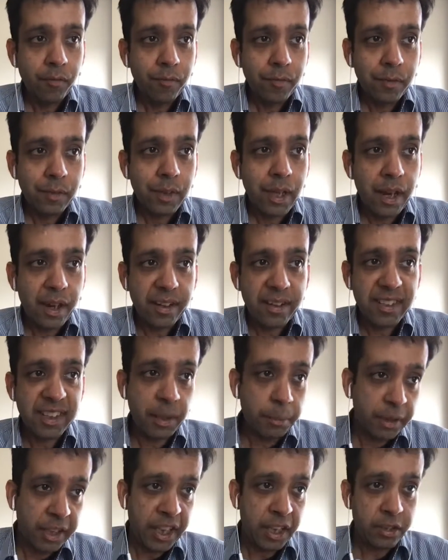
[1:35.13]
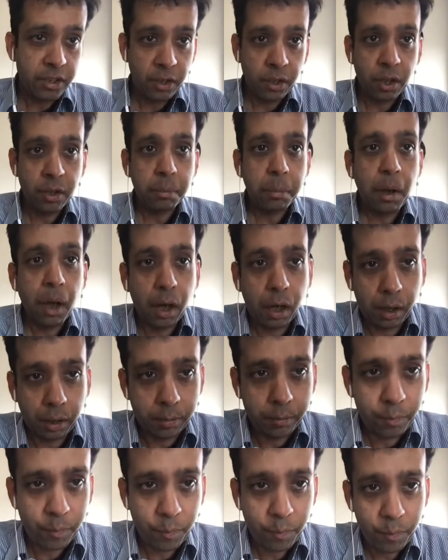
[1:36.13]
there is limitation on power.
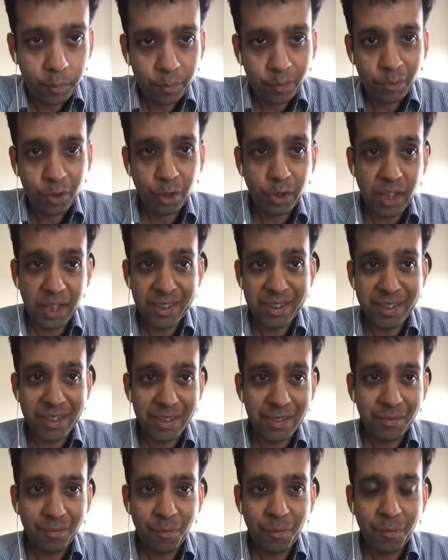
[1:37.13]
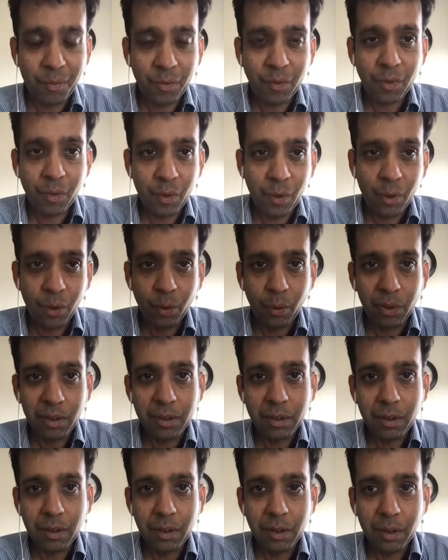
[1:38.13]
So that's
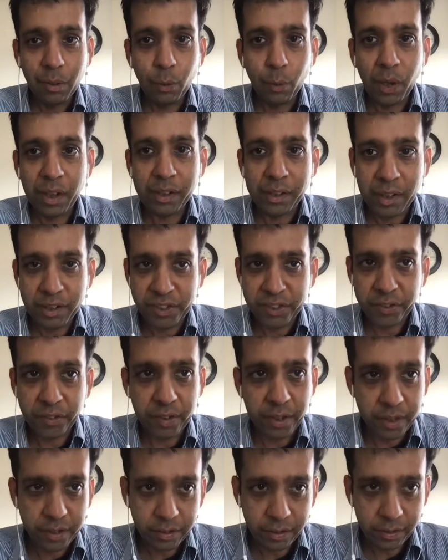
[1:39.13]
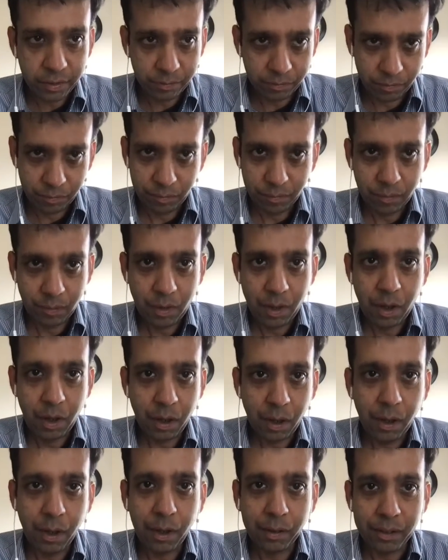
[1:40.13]
one consideration.
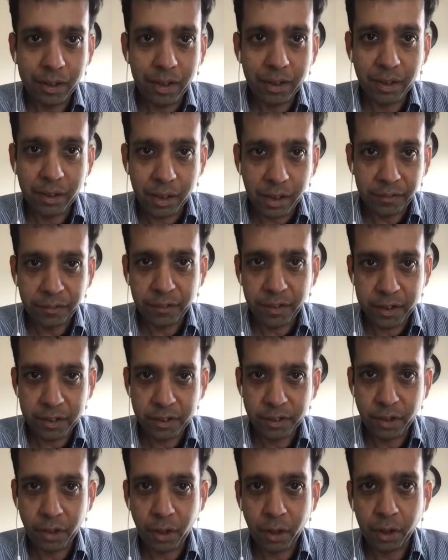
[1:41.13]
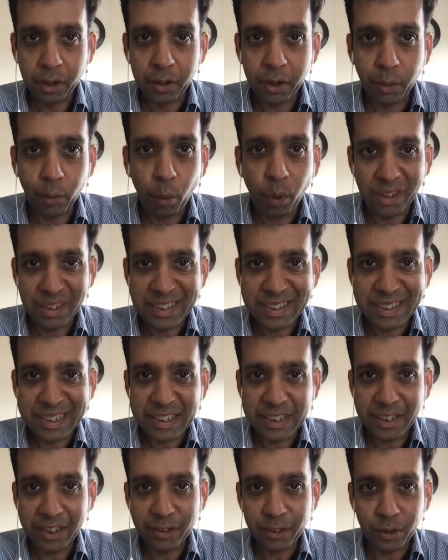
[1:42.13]
And there's a difference on what's
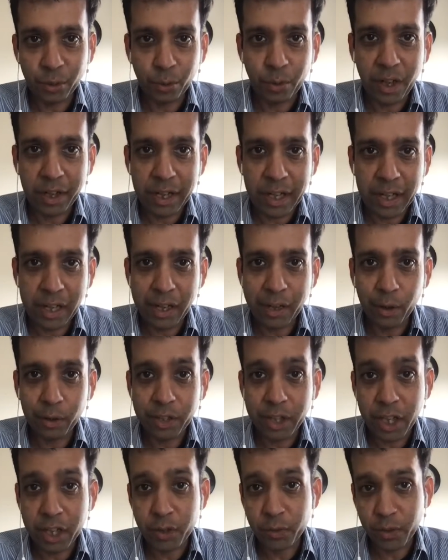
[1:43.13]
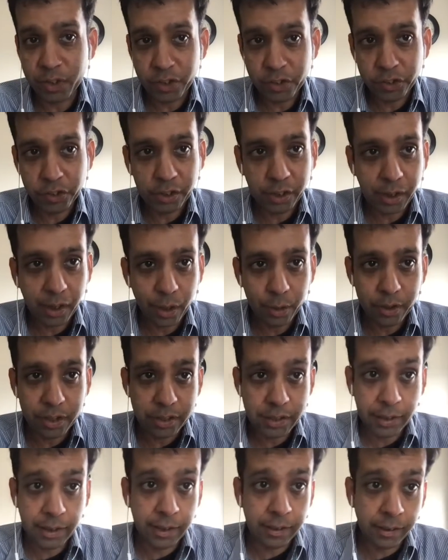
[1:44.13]
needed to run AI on the edge versus the cloud.
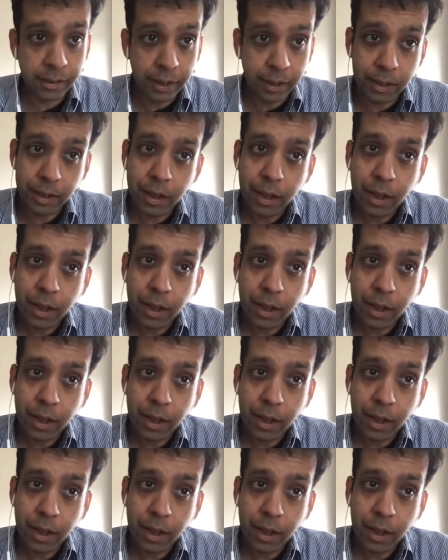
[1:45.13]
Secondly,